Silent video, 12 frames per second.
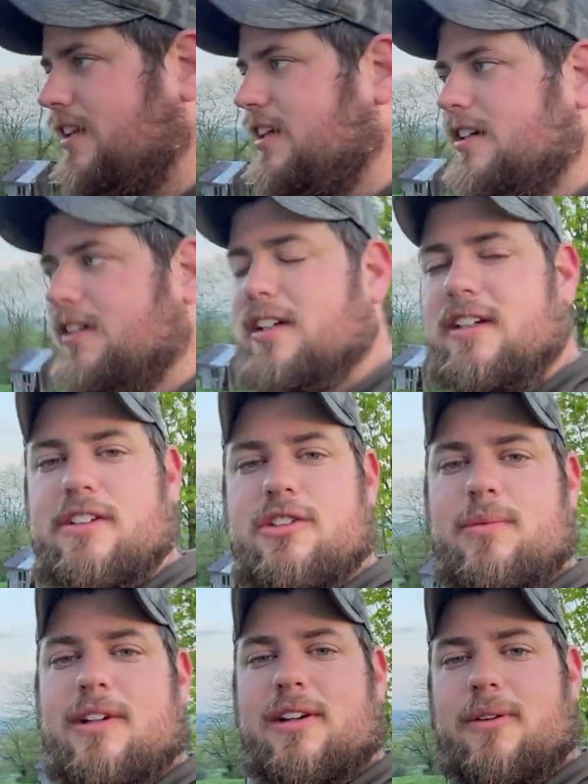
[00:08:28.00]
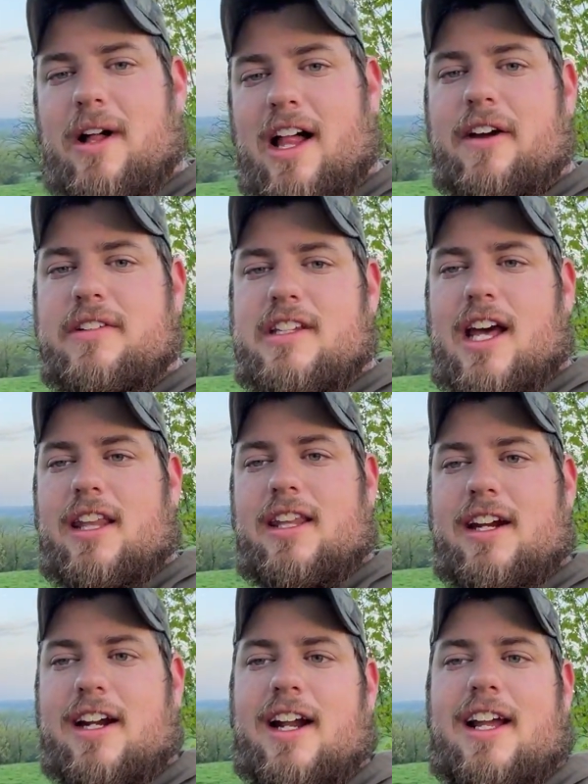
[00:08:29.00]
the hill here this morning. While I was down
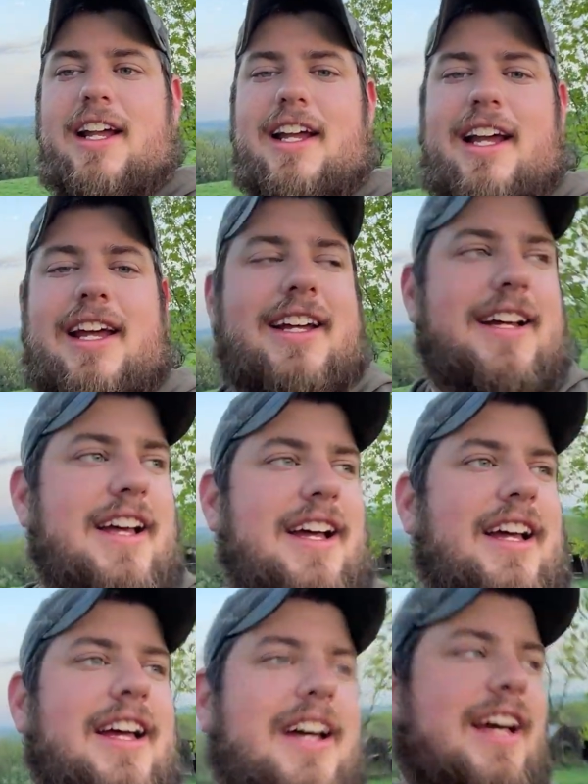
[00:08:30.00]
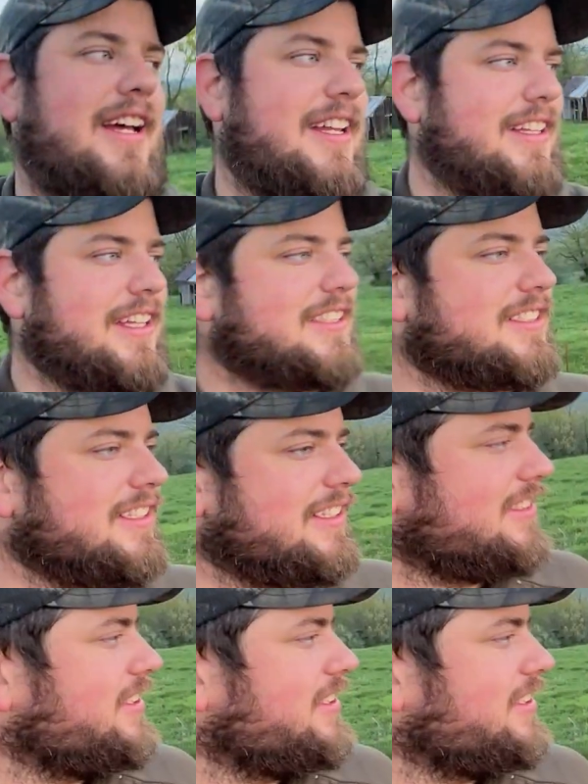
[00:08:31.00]
there listening